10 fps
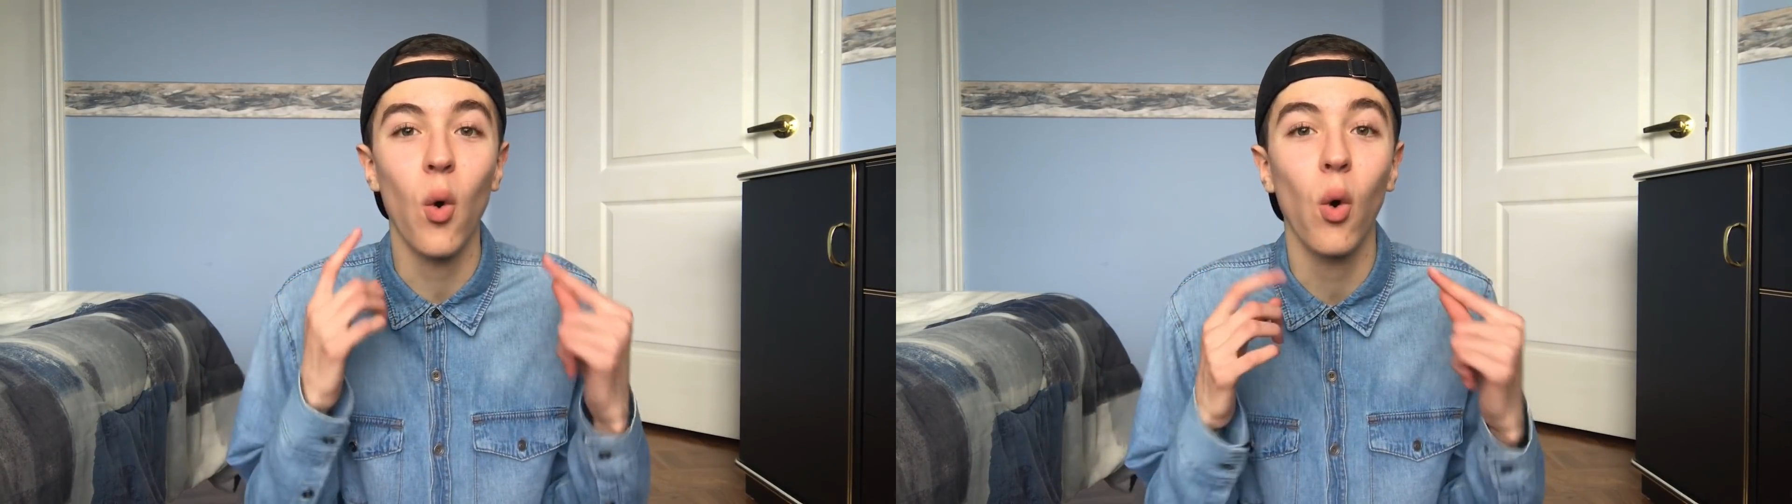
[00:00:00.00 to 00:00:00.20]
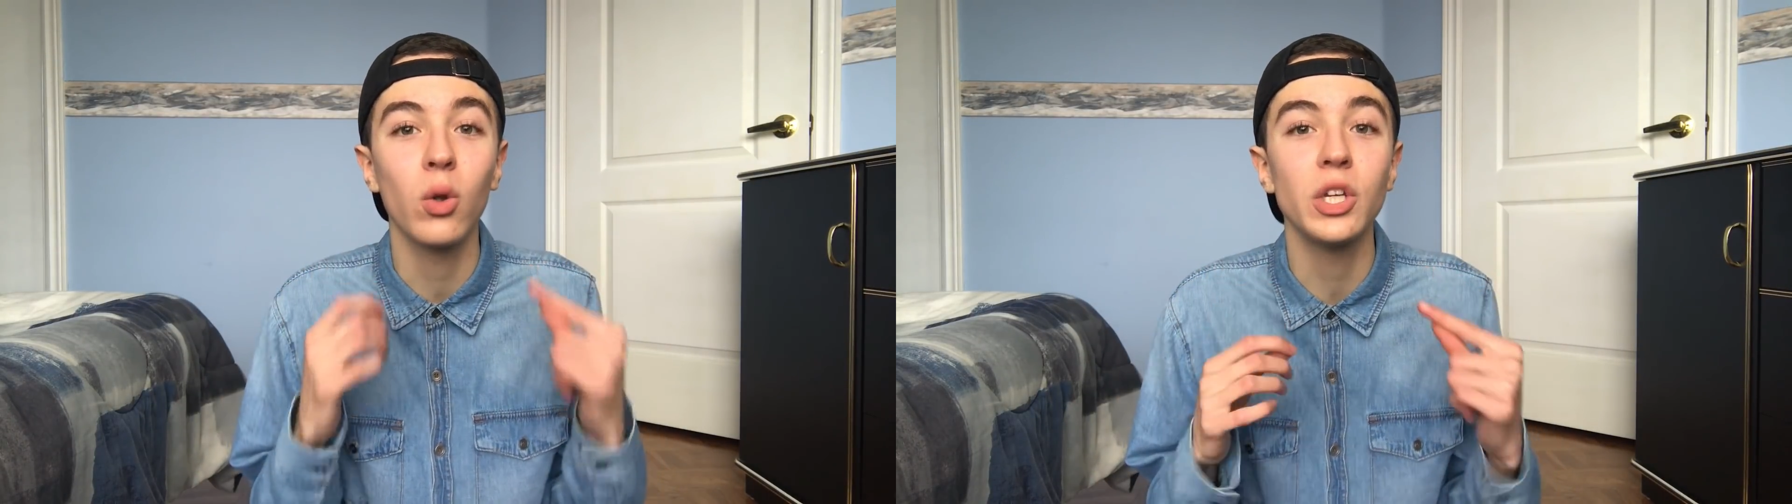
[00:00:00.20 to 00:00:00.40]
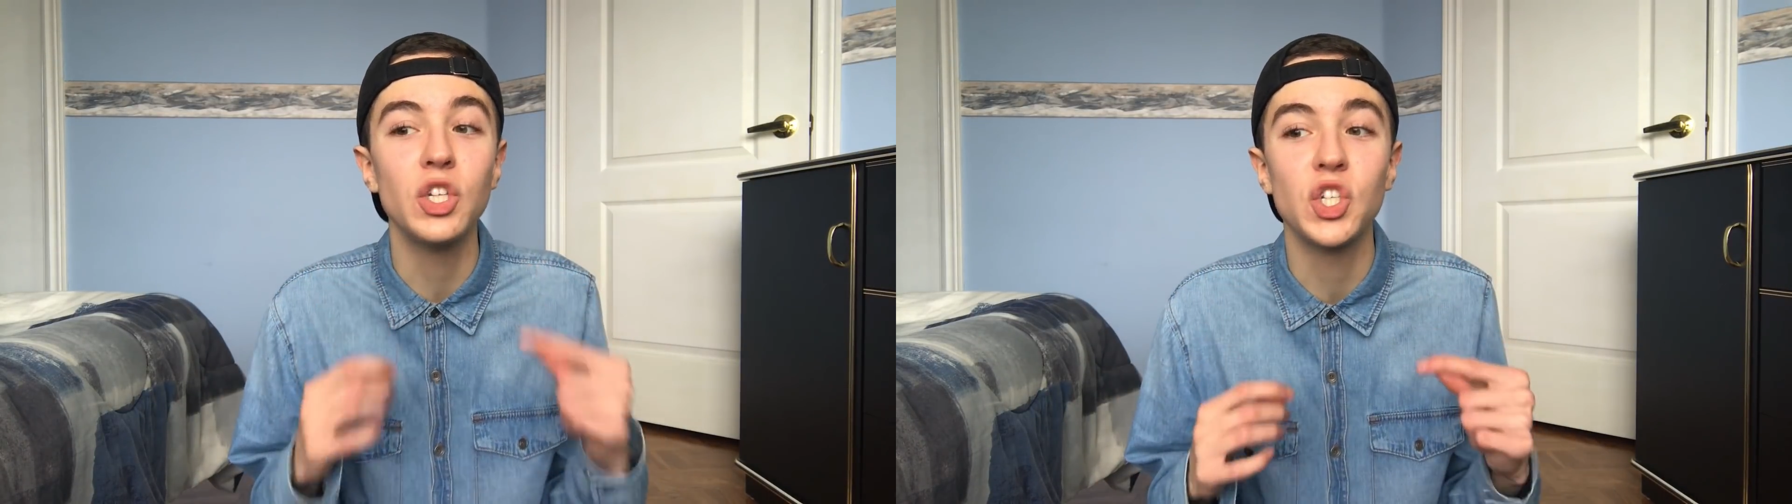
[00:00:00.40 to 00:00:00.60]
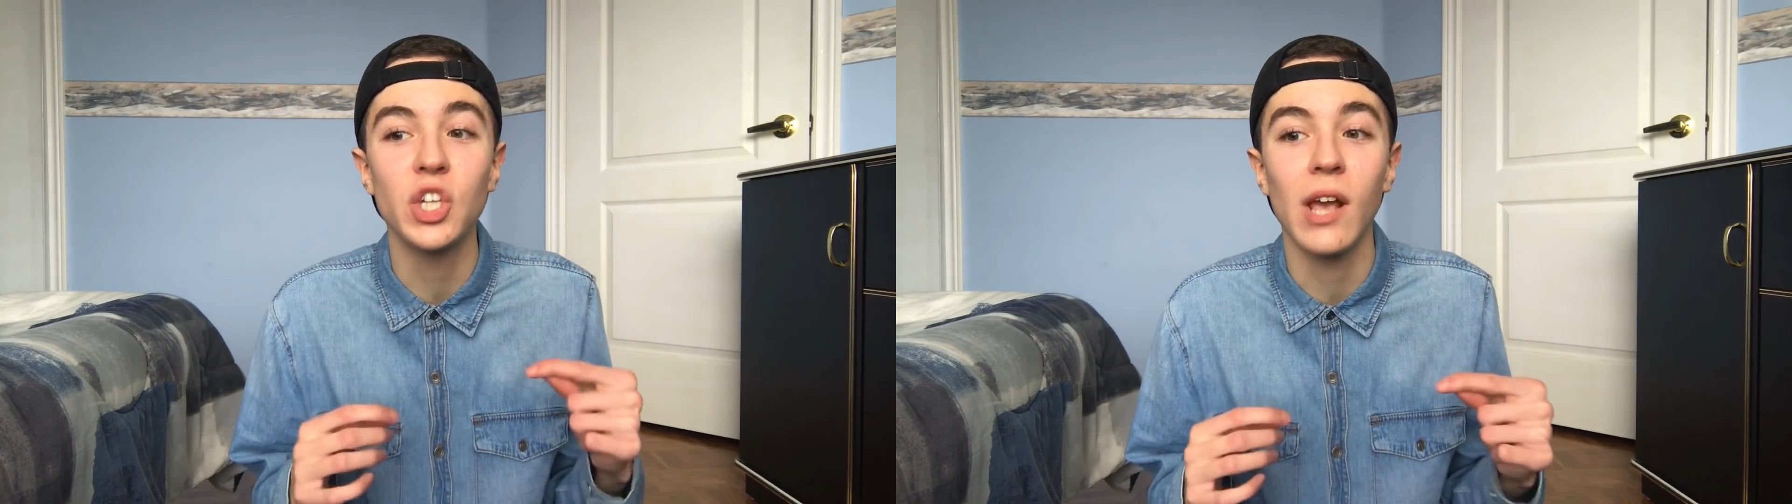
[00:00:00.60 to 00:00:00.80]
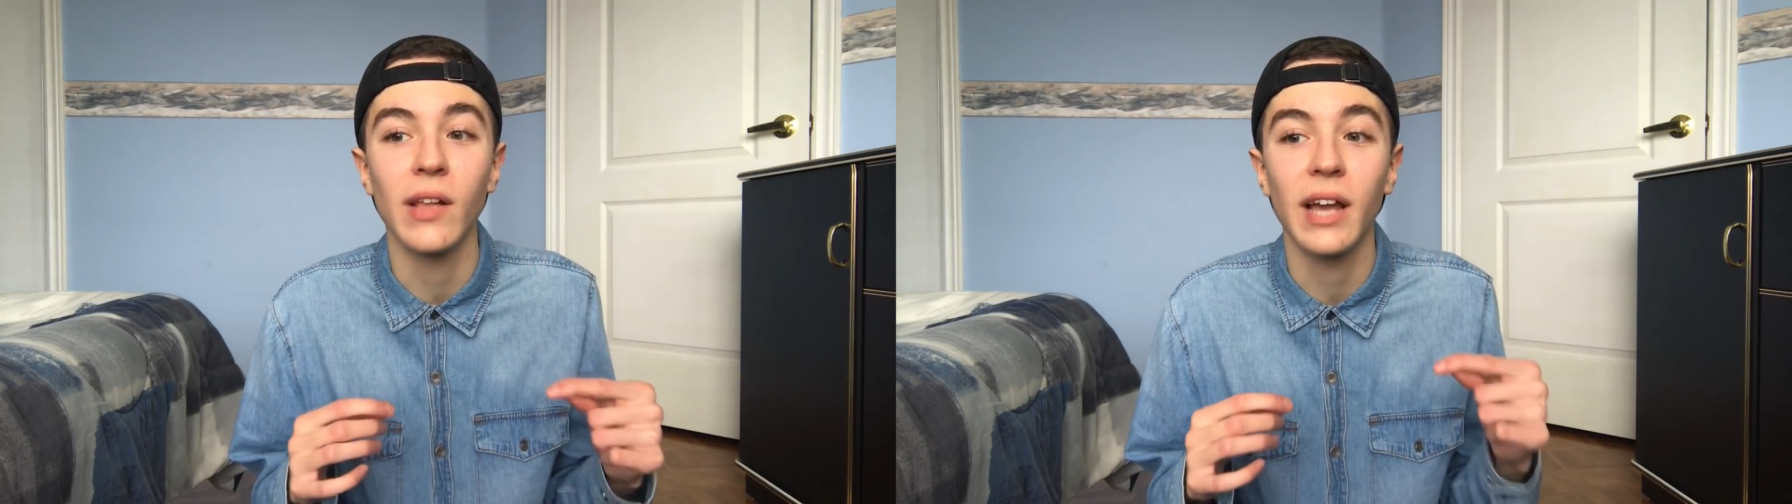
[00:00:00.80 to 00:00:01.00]
holy
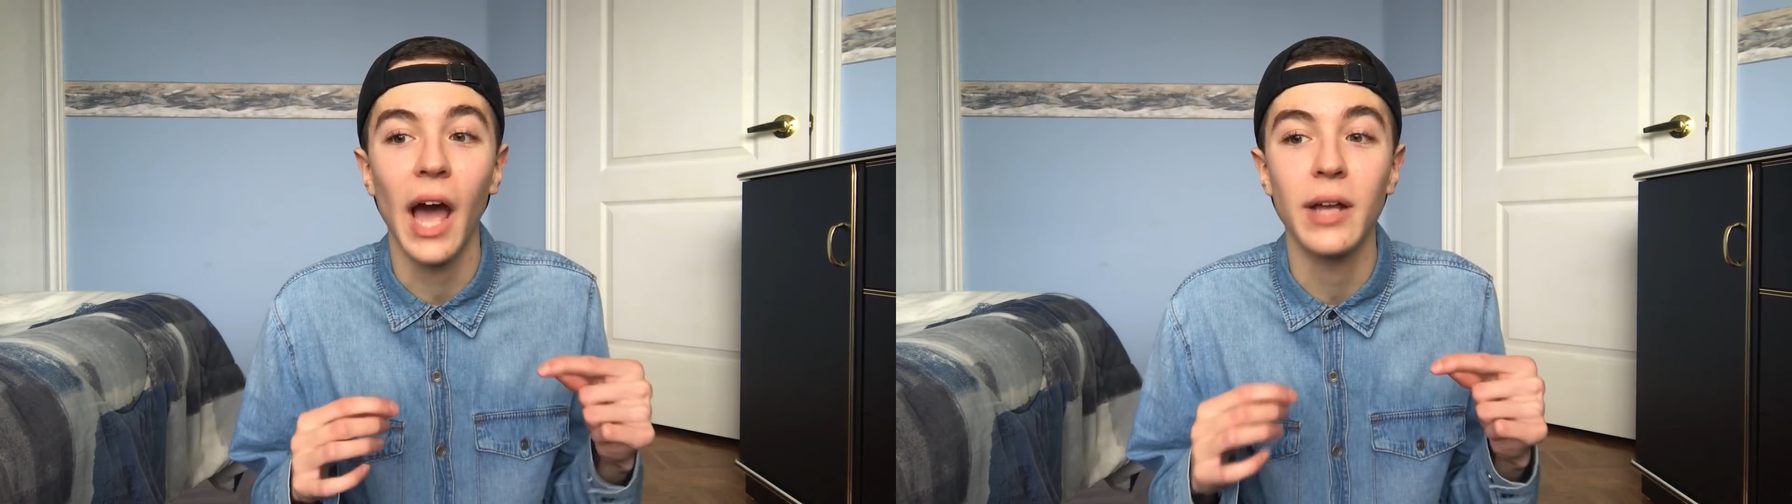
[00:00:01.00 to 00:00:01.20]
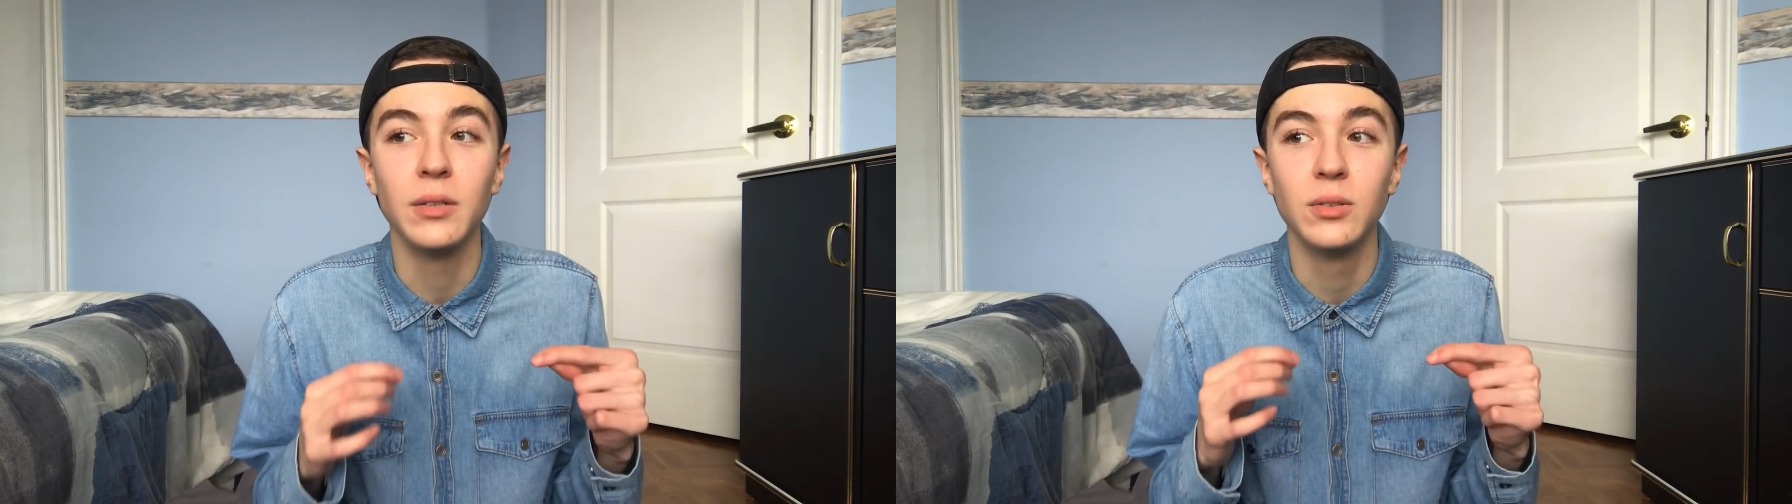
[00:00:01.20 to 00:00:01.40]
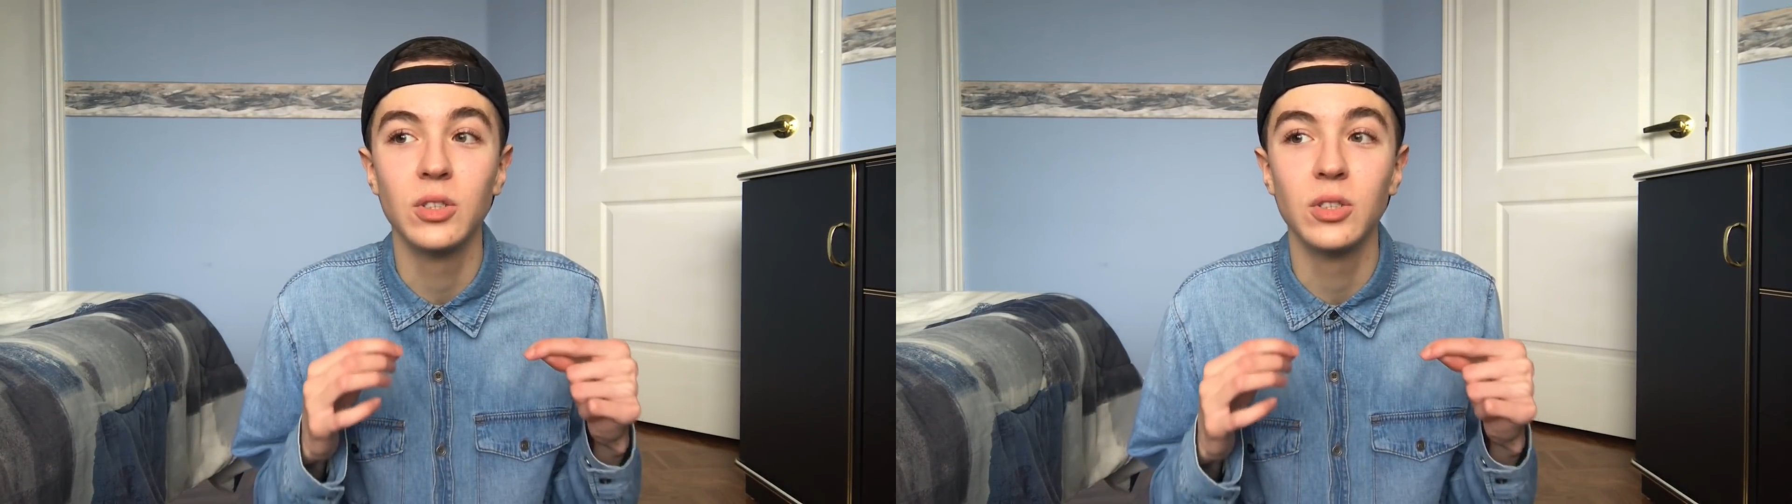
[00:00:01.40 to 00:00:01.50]
shit, like, I